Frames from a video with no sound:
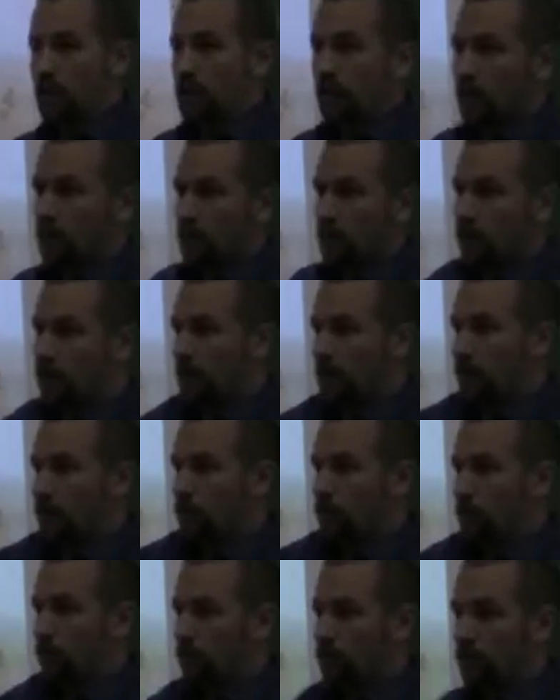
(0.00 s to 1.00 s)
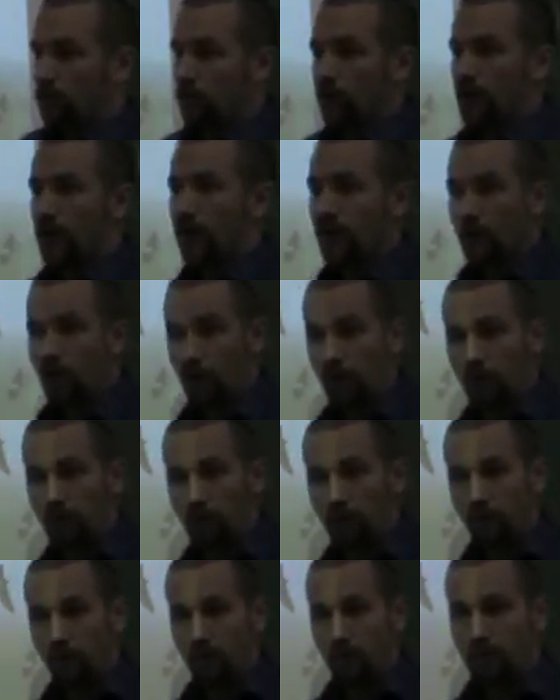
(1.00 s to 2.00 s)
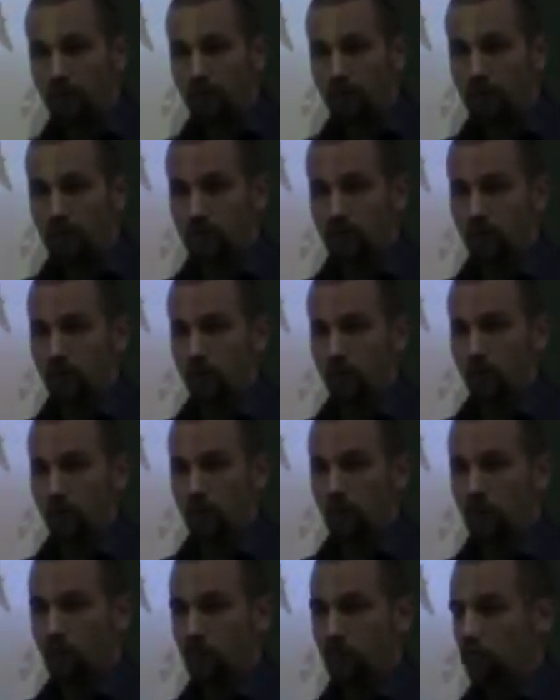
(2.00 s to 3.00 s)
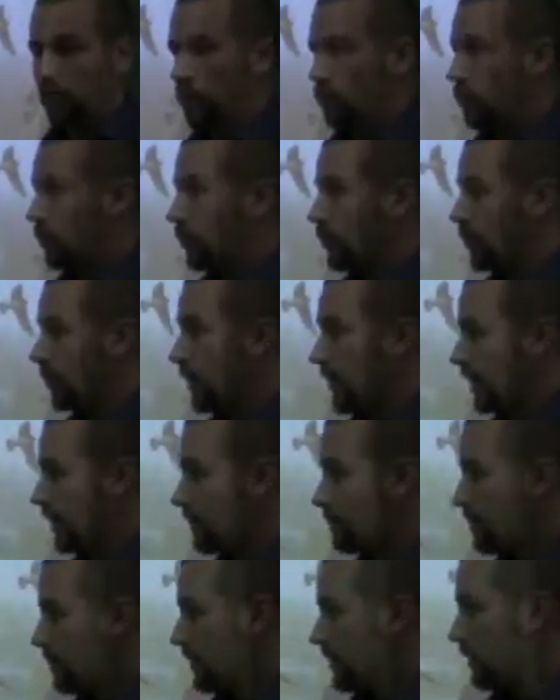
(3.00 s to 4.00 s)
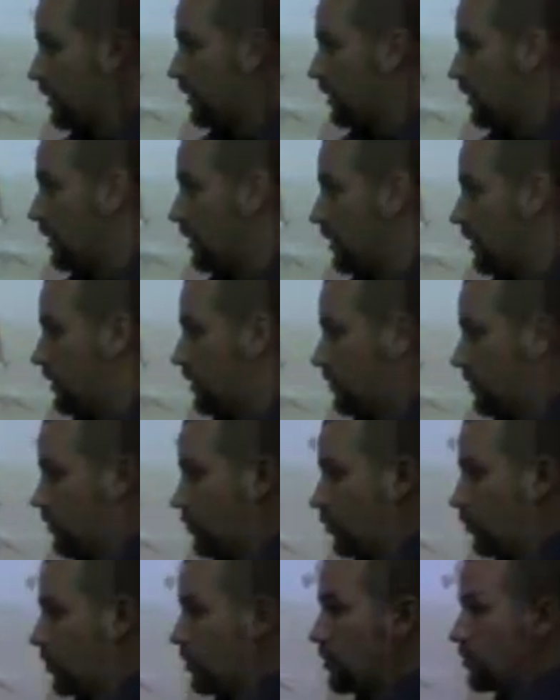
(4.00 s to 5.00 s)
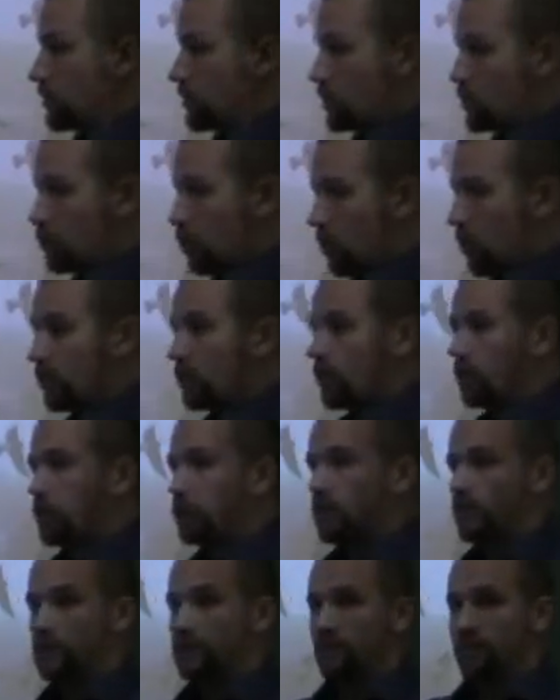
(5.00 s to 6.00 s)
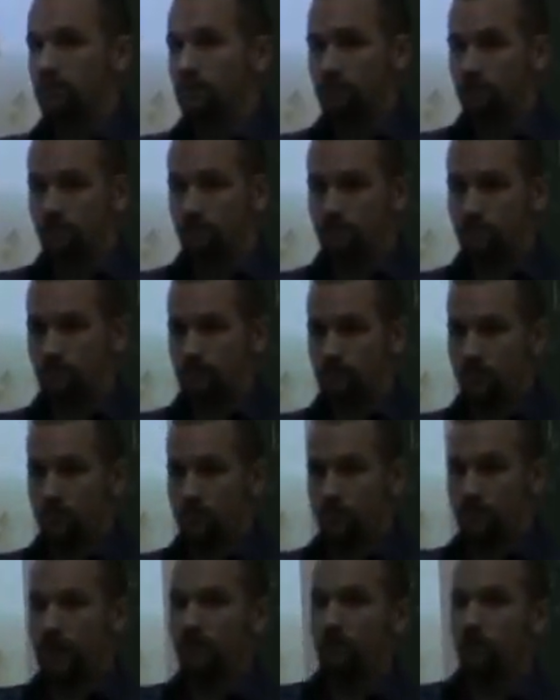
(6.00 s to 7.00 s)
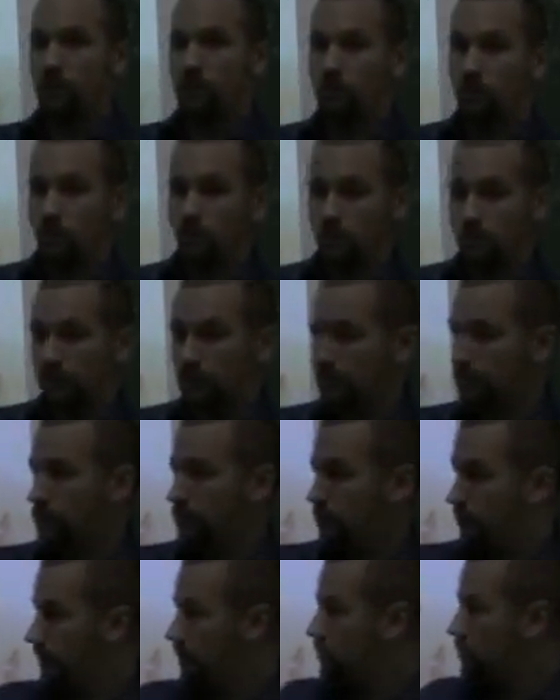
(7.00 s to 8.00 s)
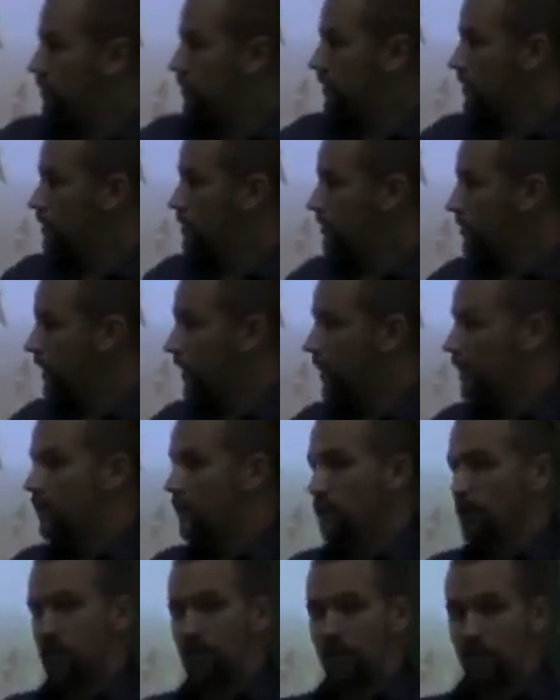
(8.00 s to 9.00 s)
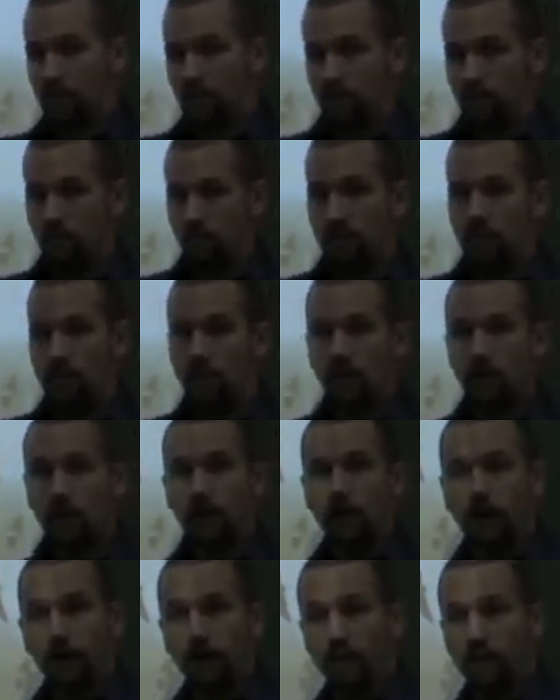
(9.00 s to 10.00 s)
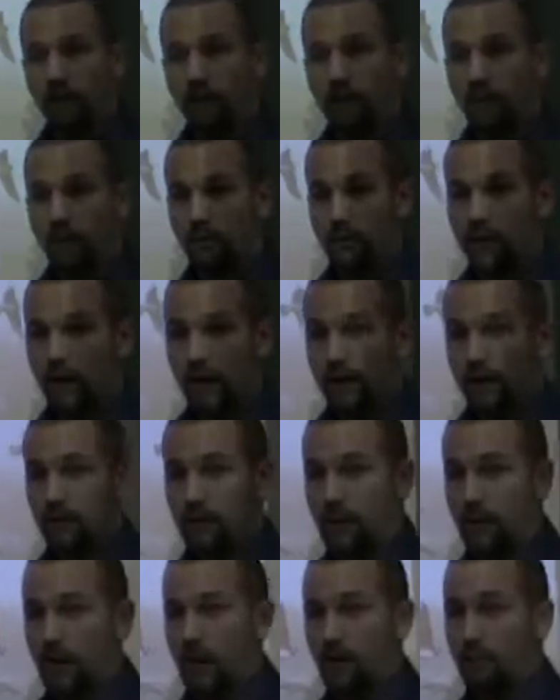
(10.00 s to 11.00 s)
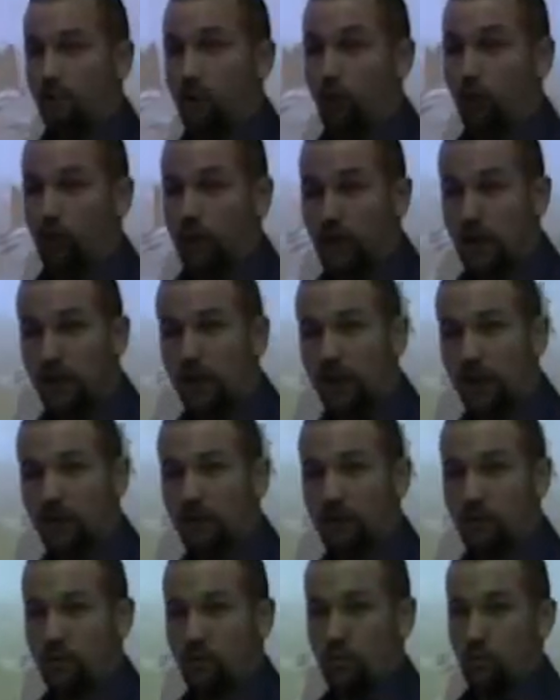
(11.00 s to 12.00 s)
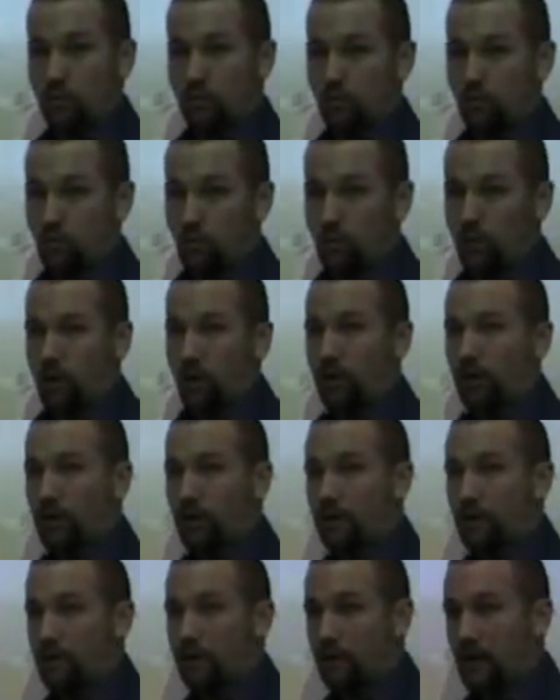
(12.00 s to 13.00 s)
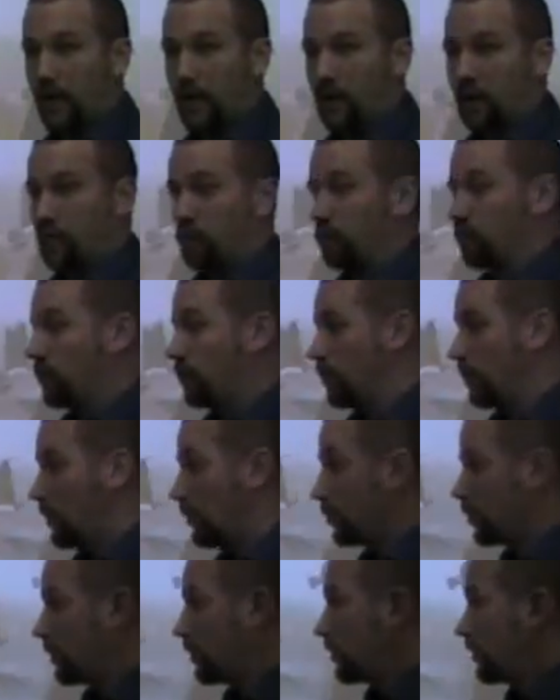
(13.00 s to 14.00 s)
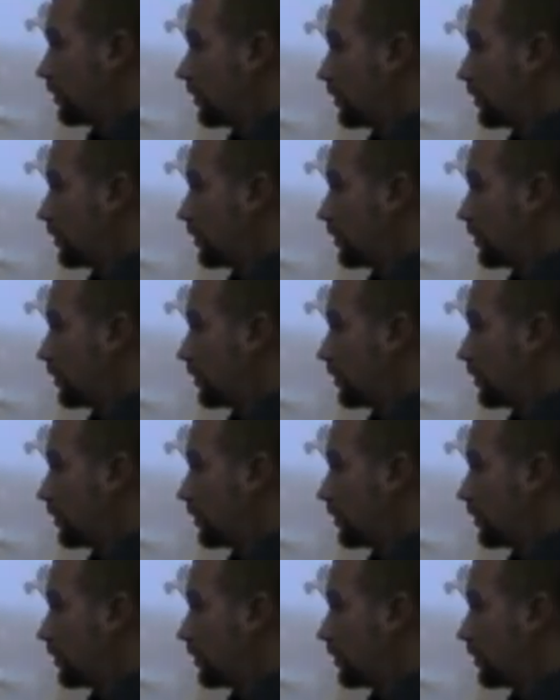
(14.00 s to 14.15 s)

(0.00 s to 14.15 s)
I'm not going to be rewriting all the questions over and over and over again. It reduces workload. Does it make me a more effective teacher because of that? Maybe not, other than the fact that I have more time to work on actual delivery of the